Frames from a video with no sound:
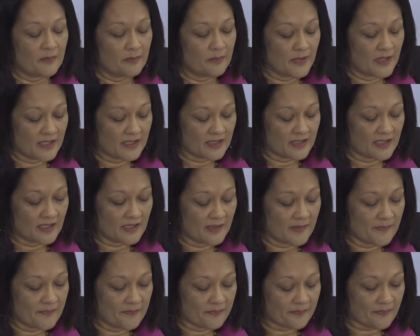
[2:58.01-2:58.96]
But
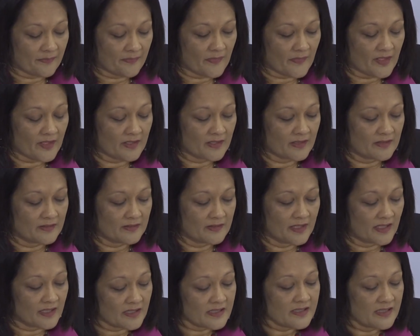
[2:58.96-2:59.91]
um,
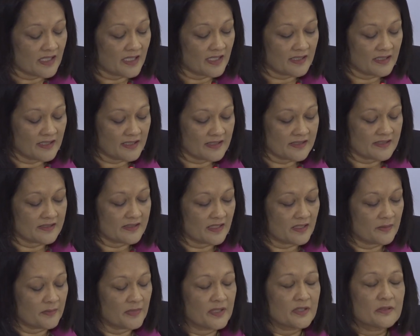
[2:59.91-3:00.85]
that aside, ladies and
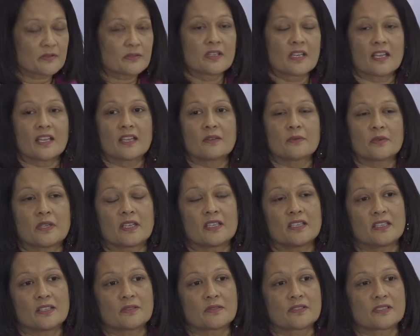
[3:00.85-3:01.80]
gentlemen, today are
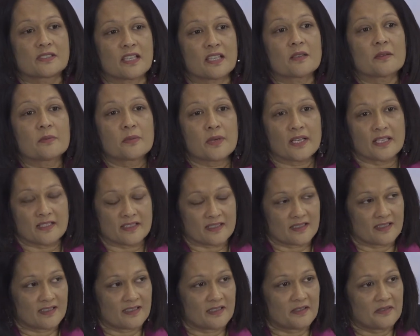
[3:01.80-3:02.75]
here to celebrate
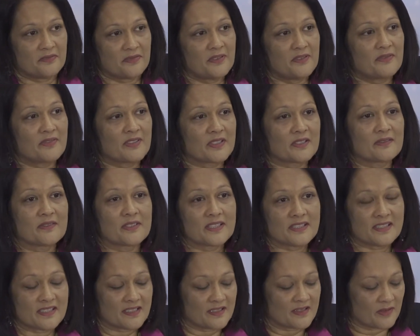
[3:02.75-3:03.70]
the fifth
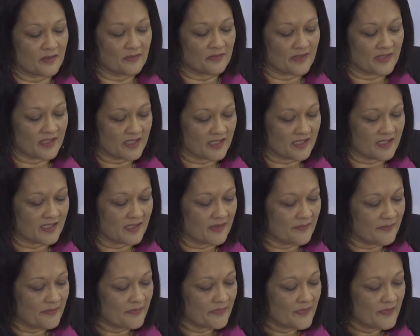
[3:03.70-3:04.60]
anniversary of the,